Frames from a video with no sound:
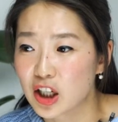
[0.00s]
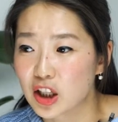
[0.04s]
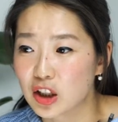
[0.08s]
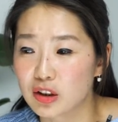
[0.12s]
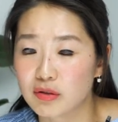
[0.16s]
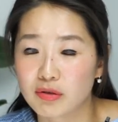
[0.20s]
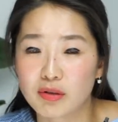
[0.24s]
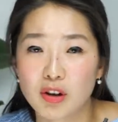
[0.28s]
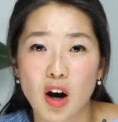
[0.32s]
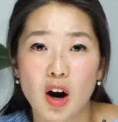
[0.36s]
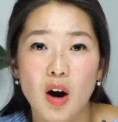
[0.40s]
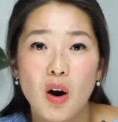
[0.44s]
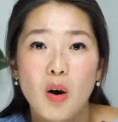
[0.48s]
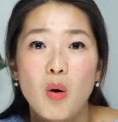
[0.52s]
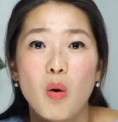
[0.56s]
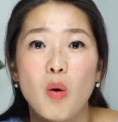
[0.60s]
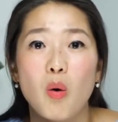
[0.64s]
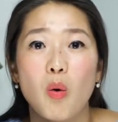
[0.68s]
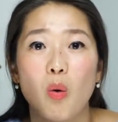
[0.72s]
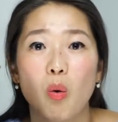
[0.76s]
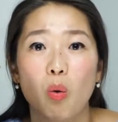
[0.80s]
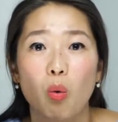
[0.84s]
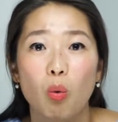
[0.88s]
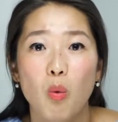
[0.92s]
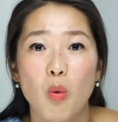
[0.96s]
you've got
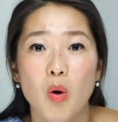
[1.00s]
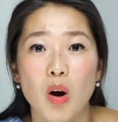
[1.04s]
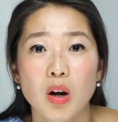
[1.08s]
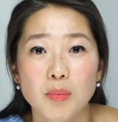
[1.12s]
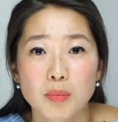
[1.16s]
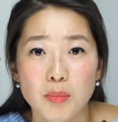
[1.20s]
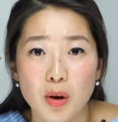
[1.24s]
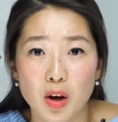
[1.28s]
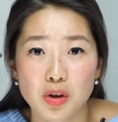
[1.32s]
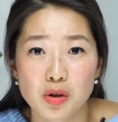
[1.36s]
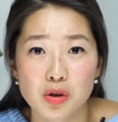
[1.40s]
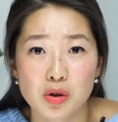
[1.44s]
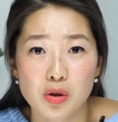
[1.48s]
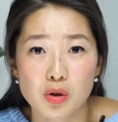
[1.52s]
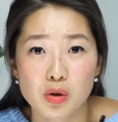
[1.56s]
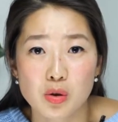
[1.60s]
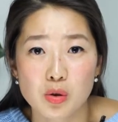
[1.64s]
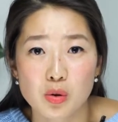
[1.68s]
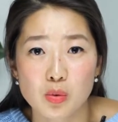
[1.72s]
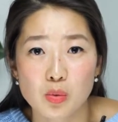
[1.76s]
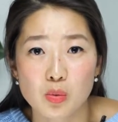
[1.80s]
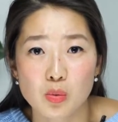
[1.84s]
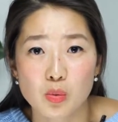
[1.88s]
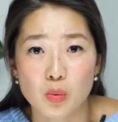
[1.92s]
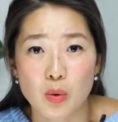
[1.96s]
one
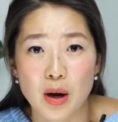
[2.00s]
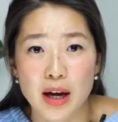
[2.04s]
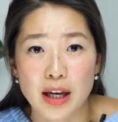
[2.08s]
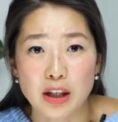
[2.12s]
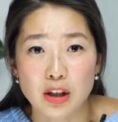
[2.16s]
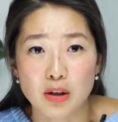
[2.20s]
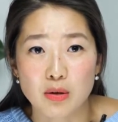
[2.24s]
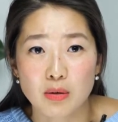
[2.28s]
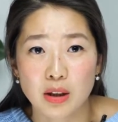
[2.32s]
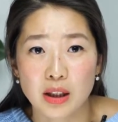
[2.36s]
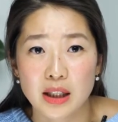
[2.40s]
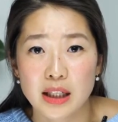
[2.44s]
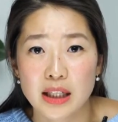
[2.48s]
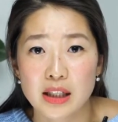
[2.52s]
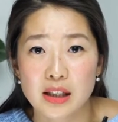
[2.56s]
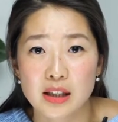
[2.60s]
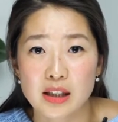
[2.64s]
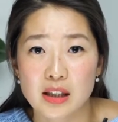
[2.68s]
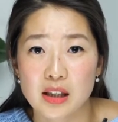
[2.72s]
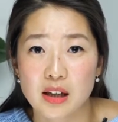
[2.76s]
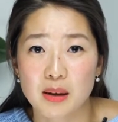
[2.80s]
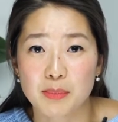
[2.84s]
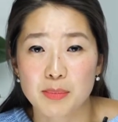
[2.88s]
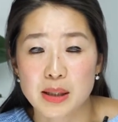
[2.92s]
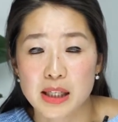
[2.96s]
module where you learned
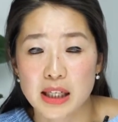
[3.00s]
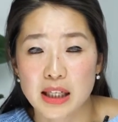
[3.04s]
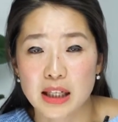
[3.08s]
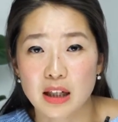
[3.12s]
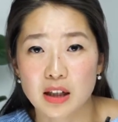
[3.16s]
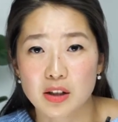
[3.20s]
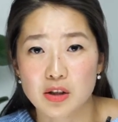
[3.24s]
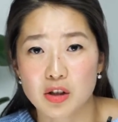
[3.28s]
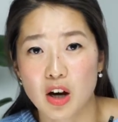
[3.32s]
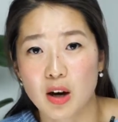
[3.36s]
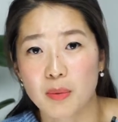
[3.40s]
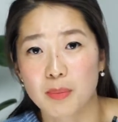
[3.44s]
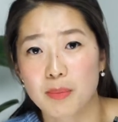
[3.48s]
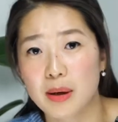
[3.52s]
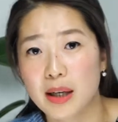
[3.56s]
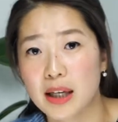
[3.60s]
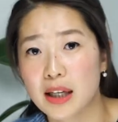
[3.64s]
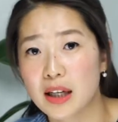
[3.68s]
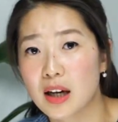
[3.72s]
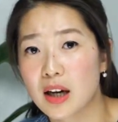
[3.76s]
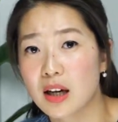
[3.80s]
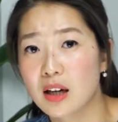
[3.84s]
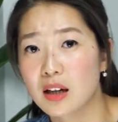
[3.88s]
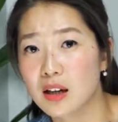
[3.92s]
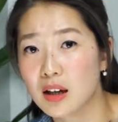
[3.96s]
a particular
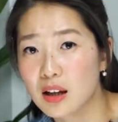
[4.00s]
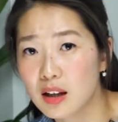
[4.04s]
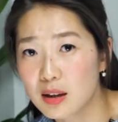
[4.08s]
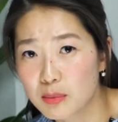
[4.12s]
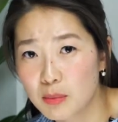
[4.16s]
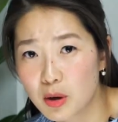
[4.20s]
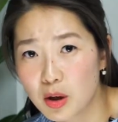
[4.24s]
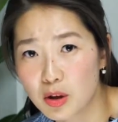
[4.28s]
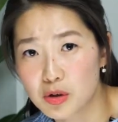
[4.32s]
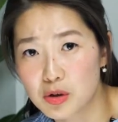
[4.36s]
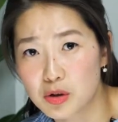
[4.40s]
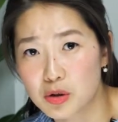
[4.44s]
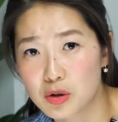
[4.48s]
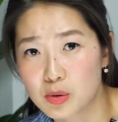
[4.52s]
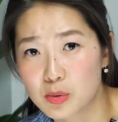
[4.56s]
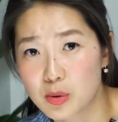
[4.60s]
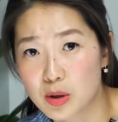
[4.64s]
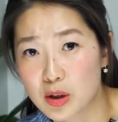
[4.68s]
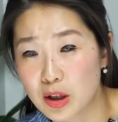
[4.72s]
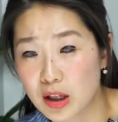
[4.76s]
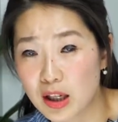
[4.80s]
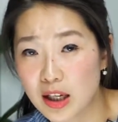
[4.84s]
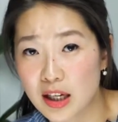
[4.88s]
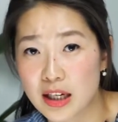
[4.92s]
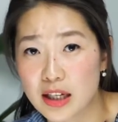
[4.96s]
topic, another module where
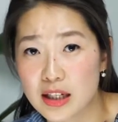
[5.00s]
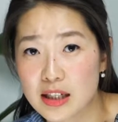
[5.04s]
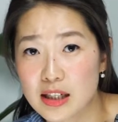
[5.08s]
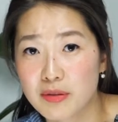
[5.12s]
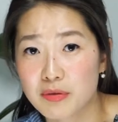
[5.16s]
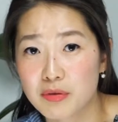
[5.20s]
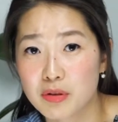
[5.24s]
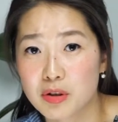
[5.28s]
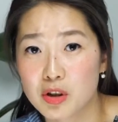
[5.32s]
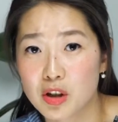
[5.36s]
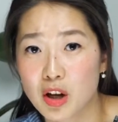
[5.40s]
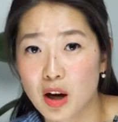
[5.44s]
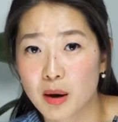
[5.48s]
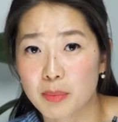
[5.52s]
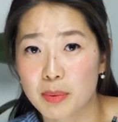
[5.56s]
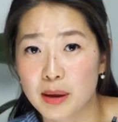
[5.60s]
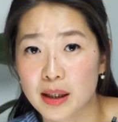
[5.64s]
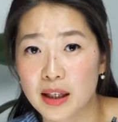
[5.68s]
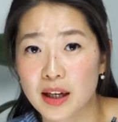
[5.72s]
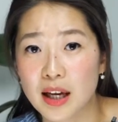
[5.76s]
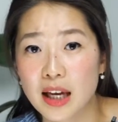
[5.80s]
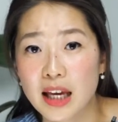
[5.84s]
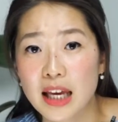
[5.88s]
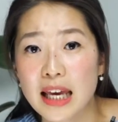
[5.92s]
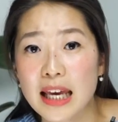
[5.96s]
you learned a different
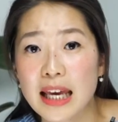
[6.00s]
topic.